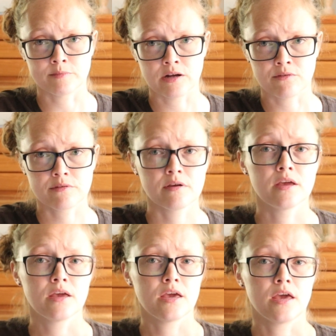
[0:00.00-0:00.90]
their mouth,
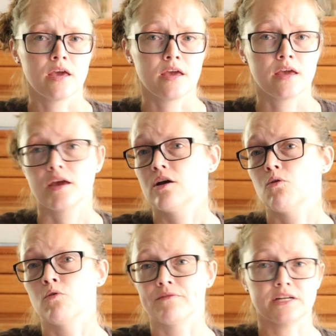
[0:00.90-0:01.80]

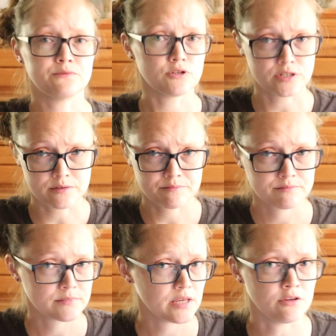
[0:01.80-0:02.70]
or vice versa.
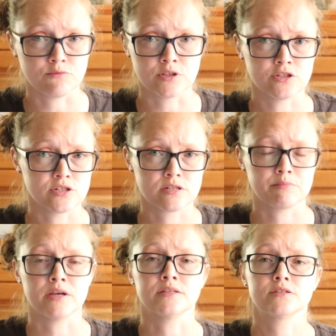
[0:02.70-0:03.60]
It really just
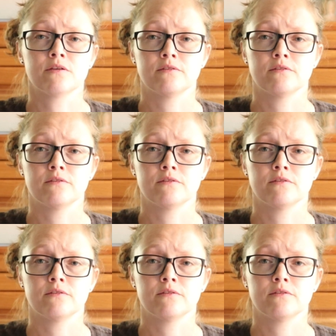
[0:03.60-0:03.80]
depends.